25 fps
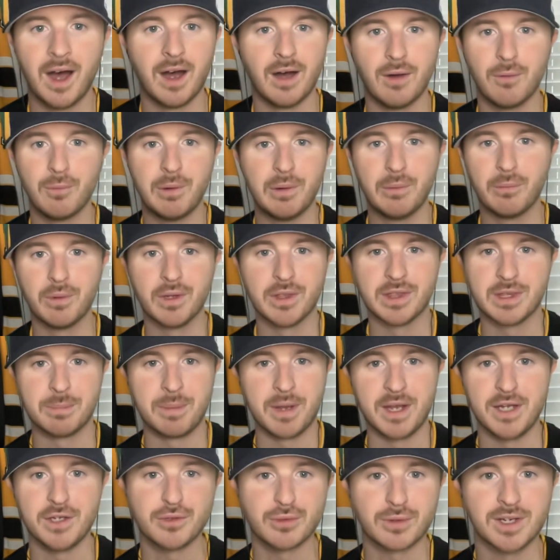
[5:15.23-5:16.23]
with the
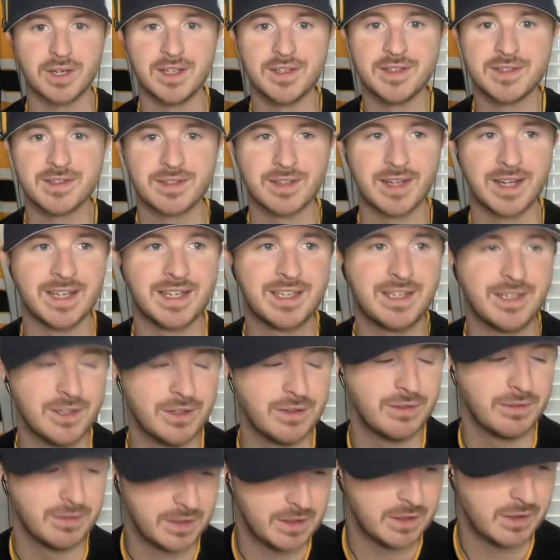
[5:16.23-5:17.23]
Patriots. Like,
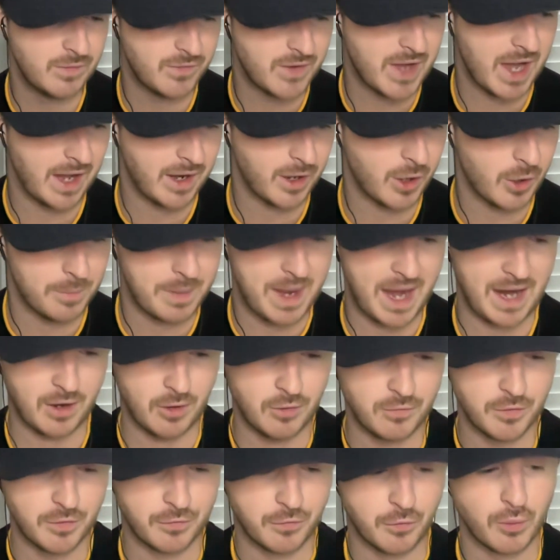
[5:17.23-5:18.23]
you've got to go back
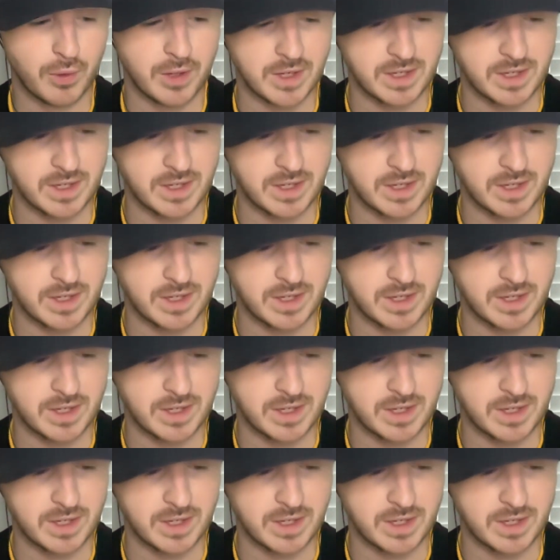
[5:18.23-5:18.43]
over 40